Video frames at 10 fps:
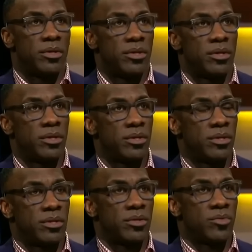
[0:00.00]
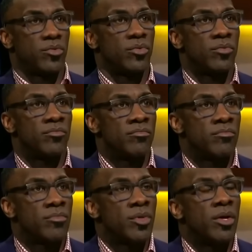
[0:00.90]

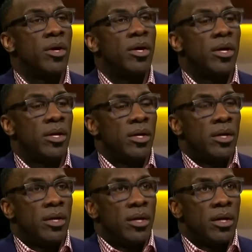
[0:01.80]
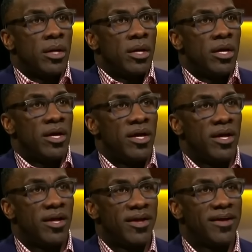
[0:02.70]

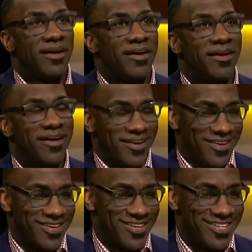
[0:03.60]
(not speaking)